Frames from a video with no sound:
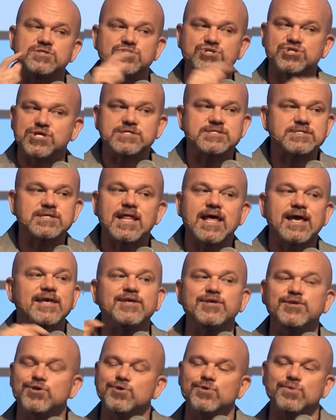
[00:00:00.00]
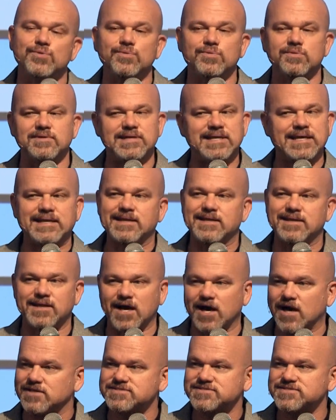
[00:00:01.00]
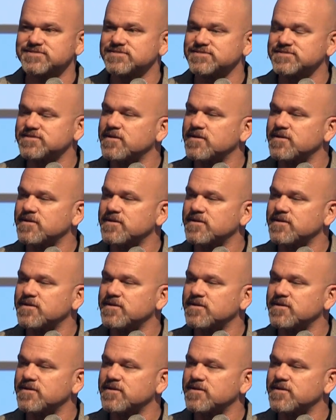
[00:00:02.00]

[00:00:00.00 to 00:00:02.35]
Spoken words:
just like you needed us.